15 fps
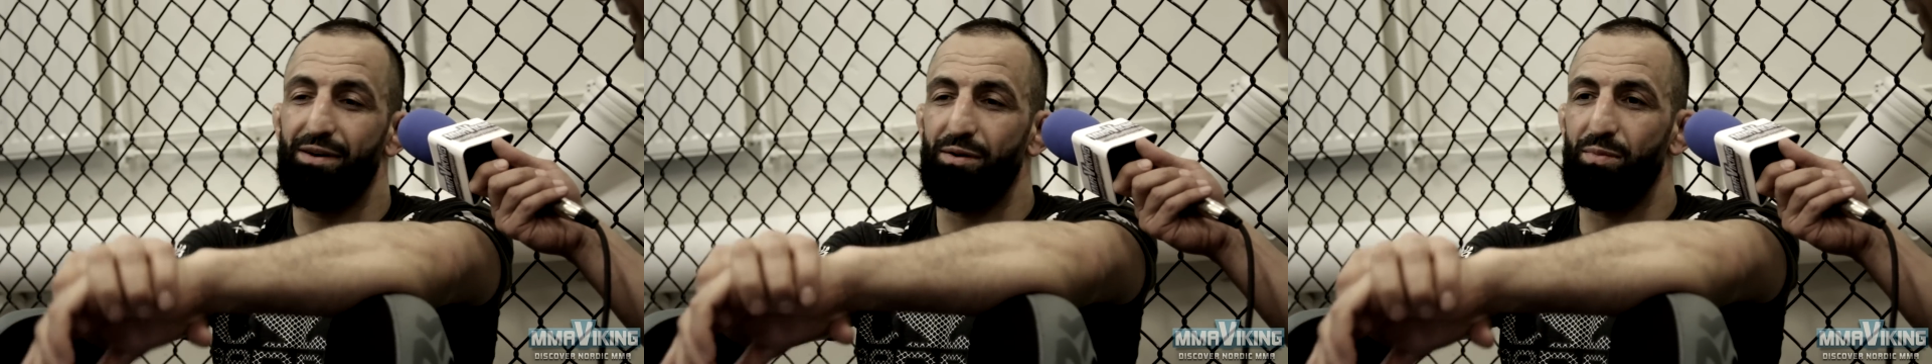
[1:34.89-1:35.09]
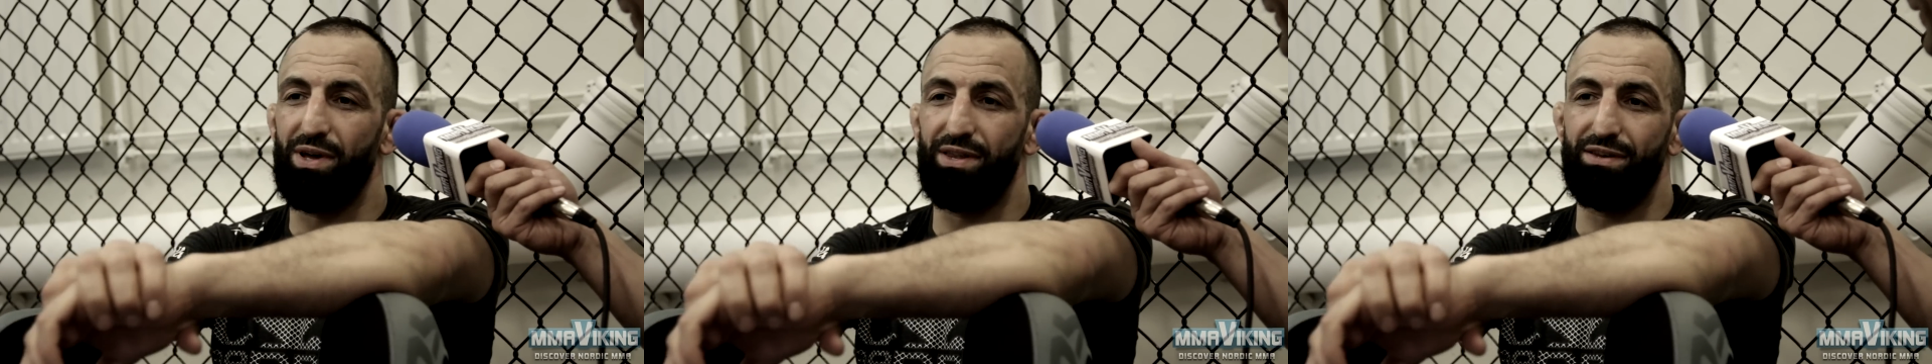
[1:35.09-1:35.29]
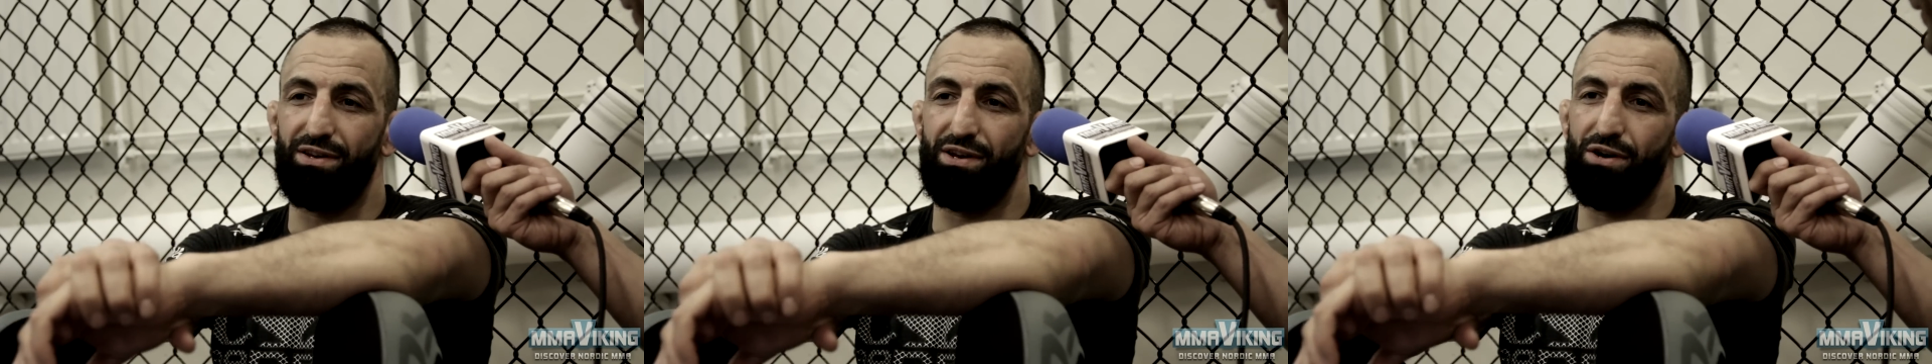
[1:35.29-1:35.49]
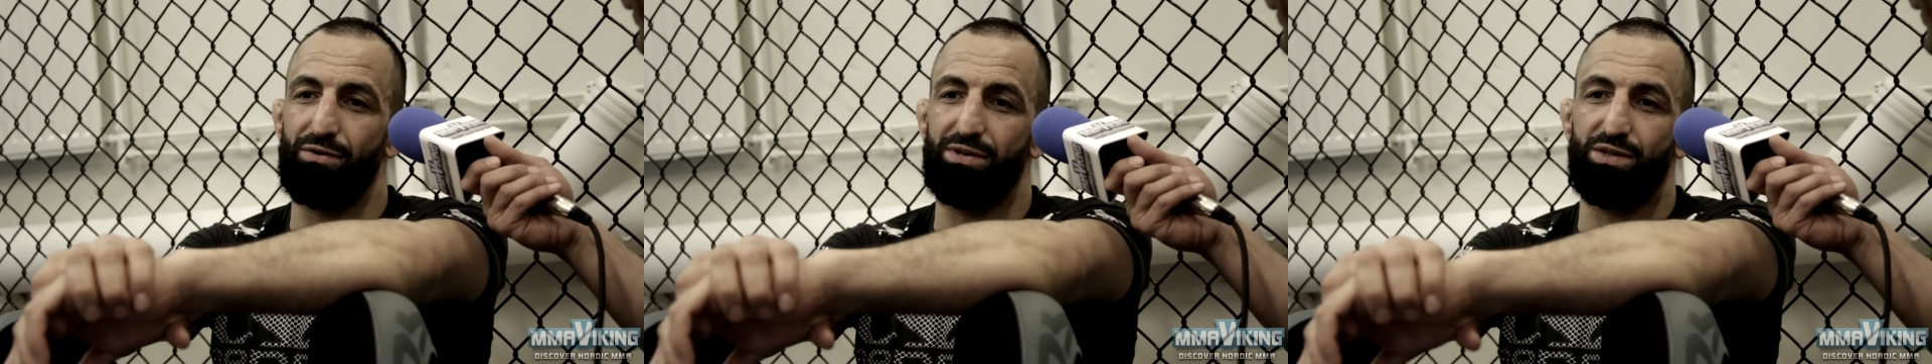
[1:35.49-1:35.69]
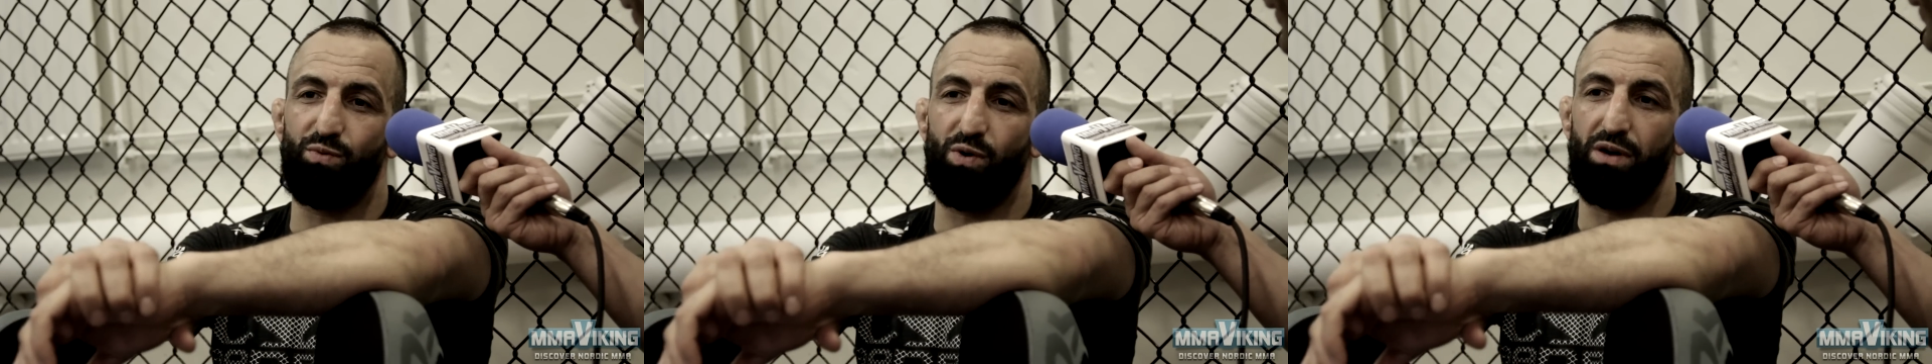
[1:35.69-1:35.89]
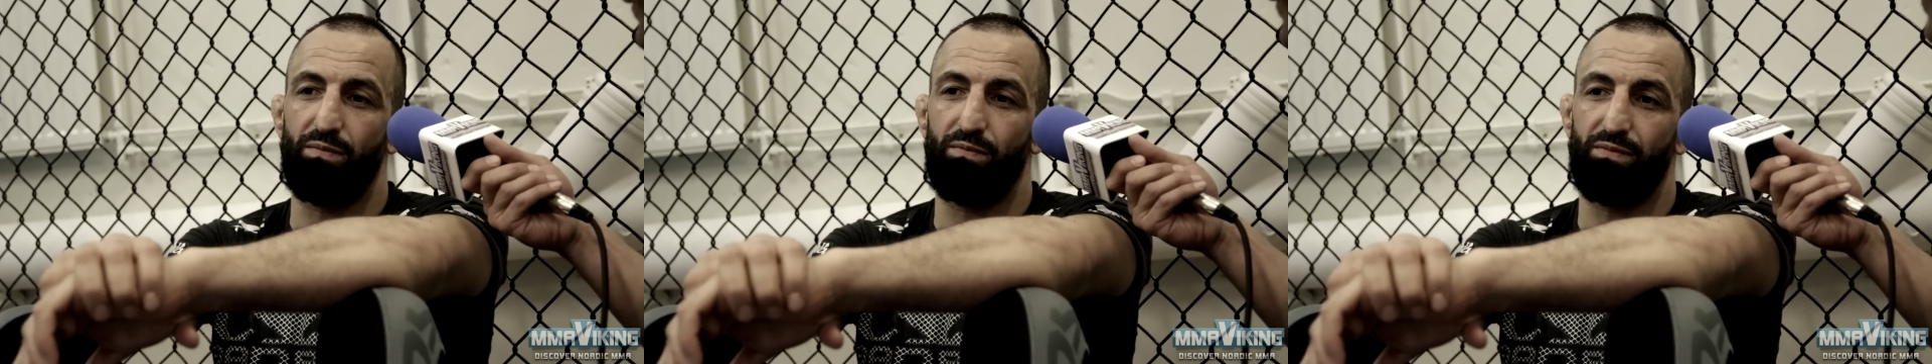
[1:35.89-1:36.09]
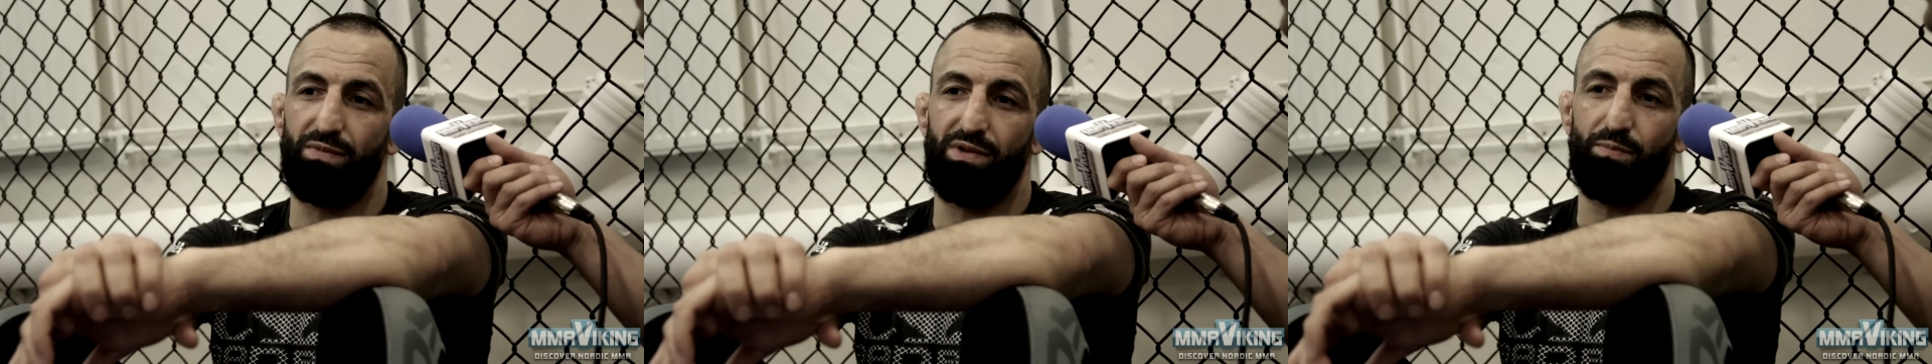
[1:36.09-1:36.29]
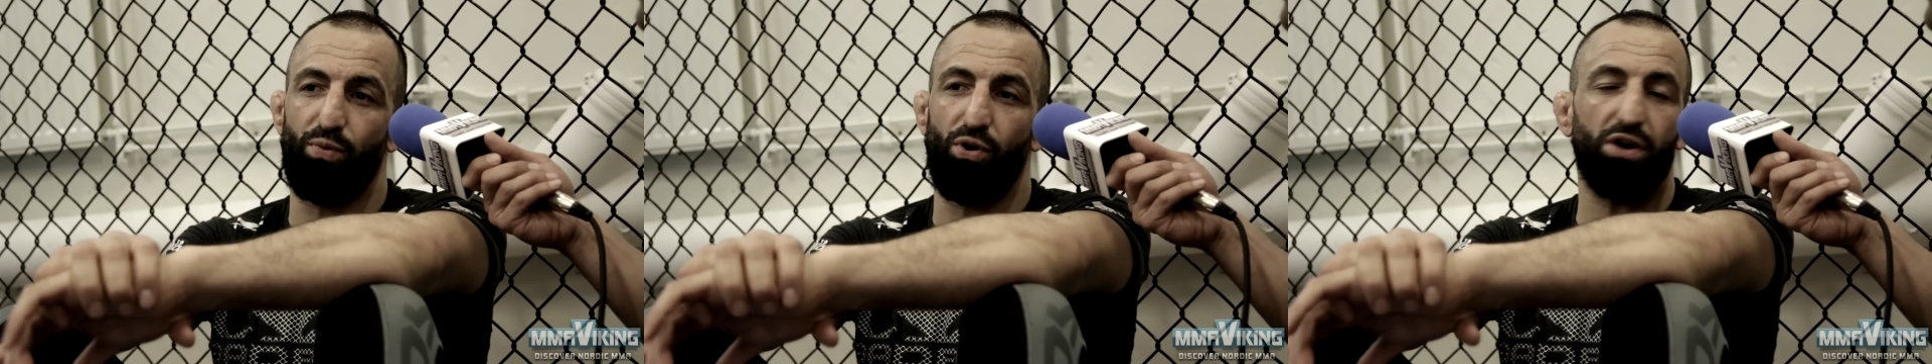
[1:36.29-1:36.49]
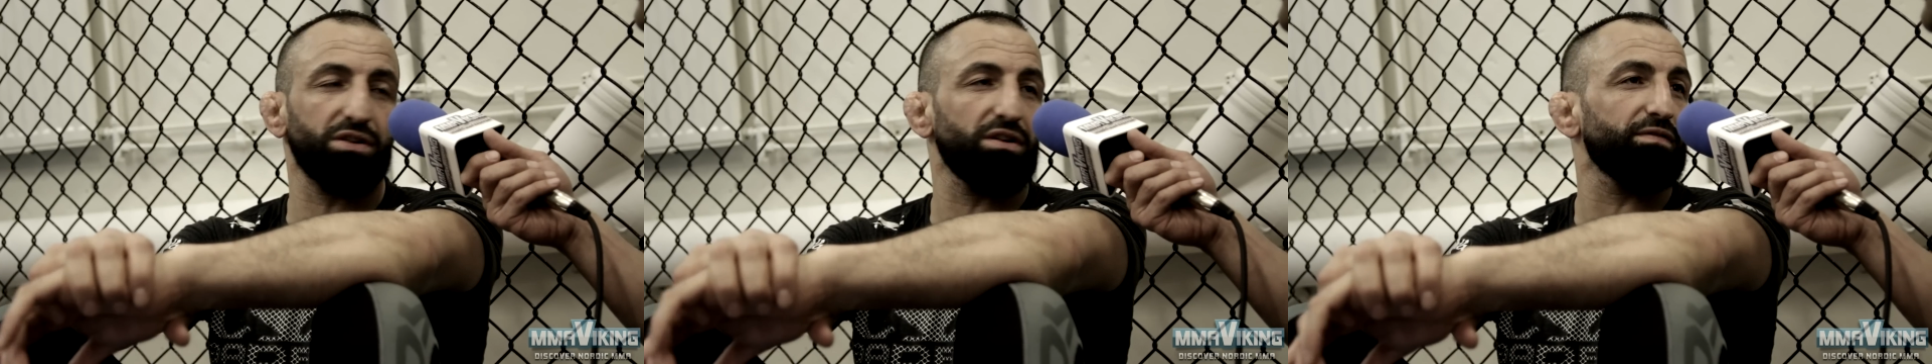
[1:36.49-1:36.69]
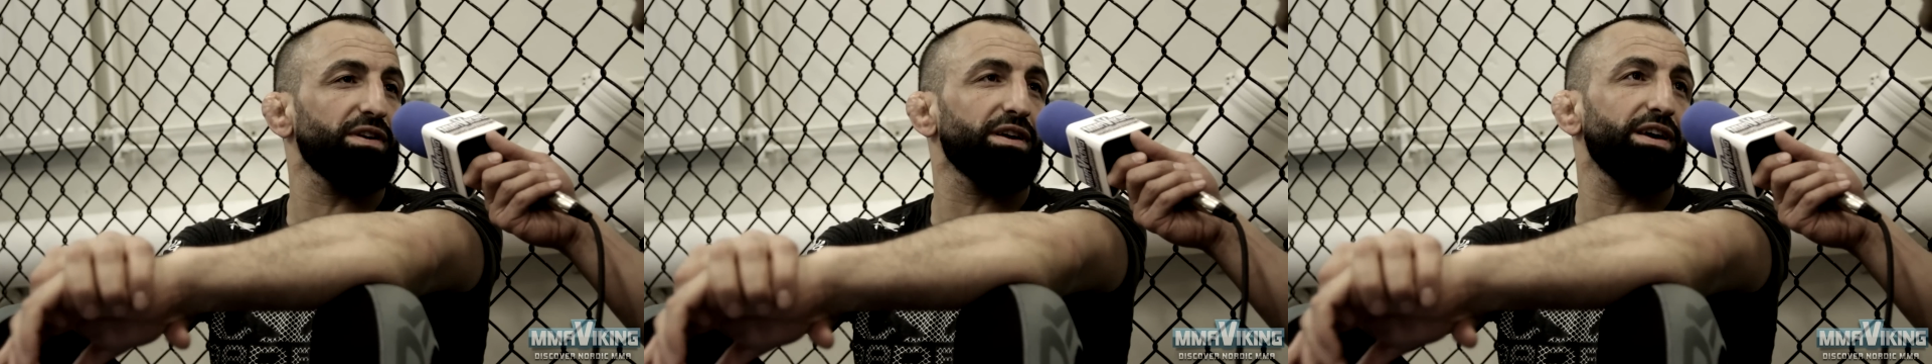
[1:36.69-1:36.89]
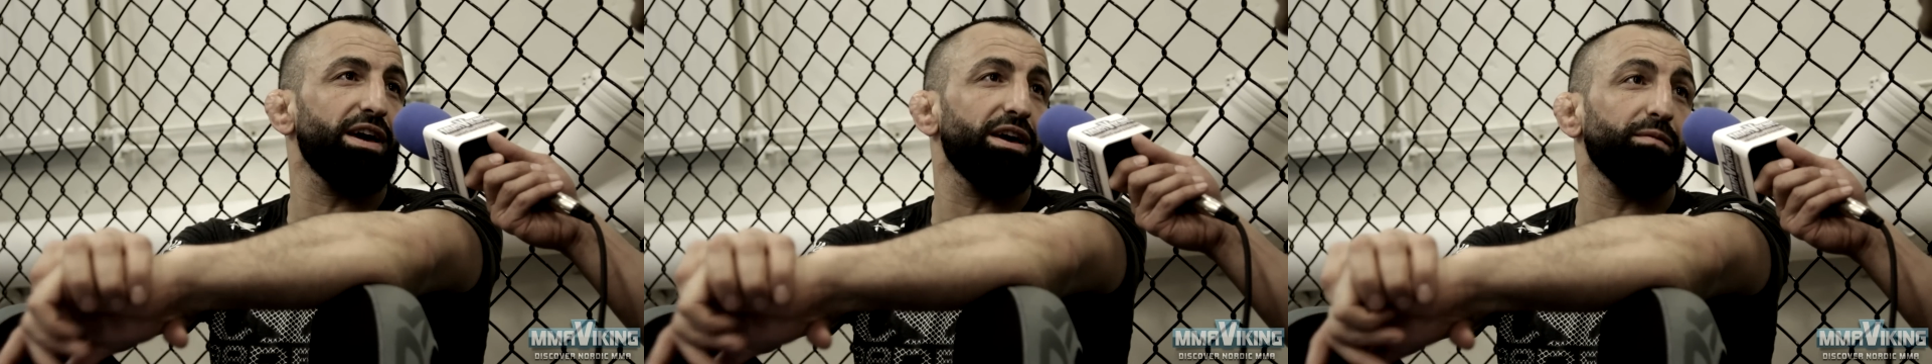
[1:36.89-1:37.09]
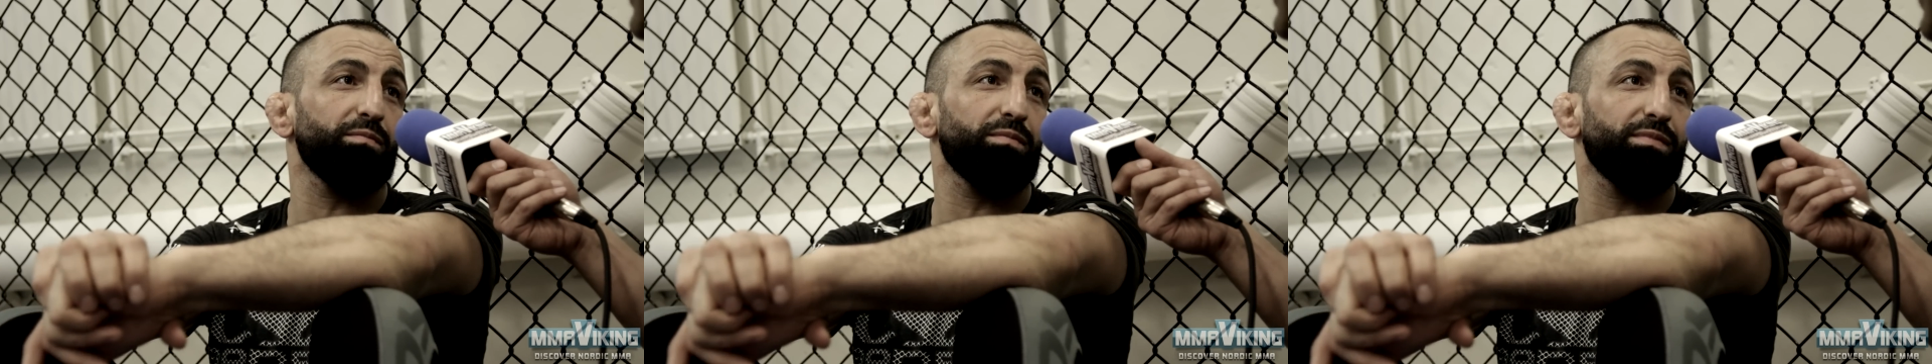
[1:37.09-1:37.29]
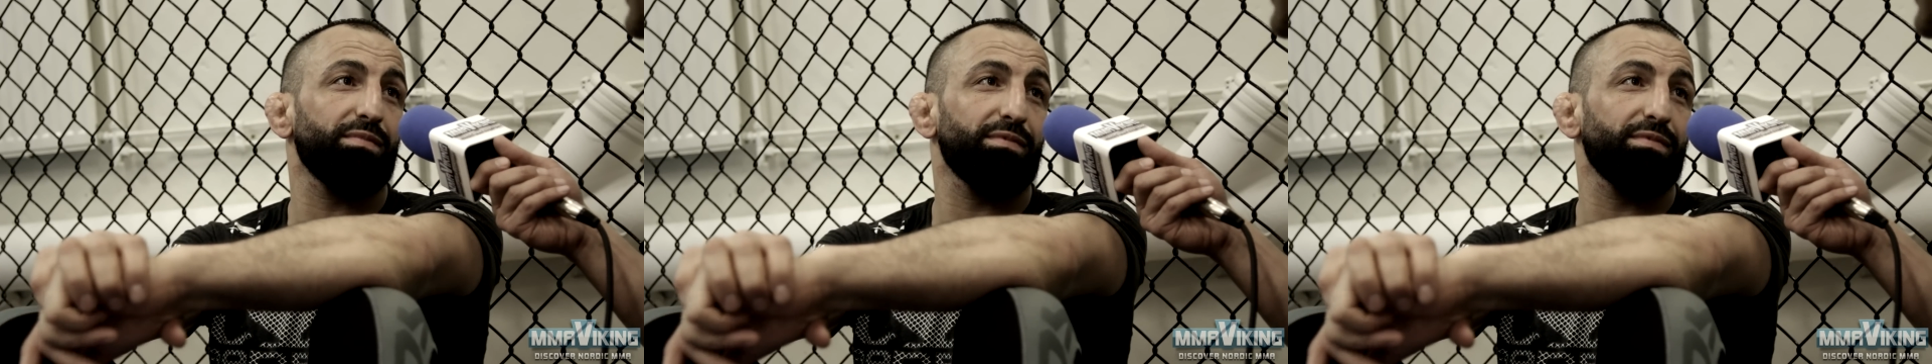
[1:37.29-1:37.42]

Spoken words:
But you know, it's the part of the game.